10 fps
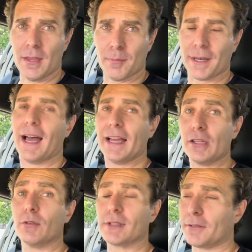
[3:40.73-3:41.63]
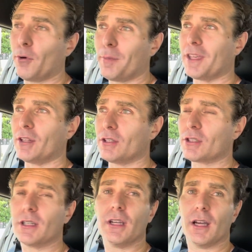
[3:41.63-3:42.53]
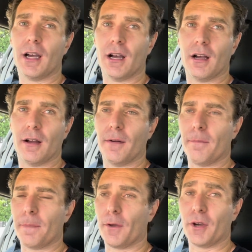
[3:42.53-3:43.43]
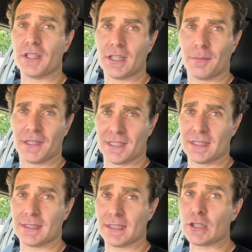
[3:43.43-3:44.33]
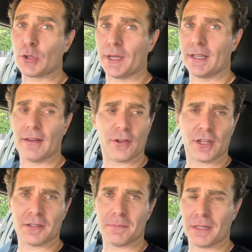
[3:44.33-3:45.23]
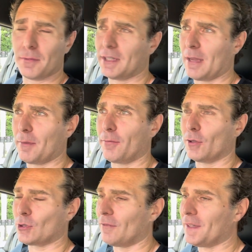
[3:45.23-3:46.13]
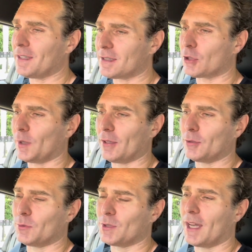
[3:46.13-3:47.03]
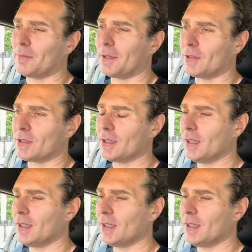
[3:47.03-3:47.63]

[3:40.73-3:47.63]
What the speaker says: But I know that for beginners or intermediate, it's great. I've heard it many times before. So I think it's great to do that, because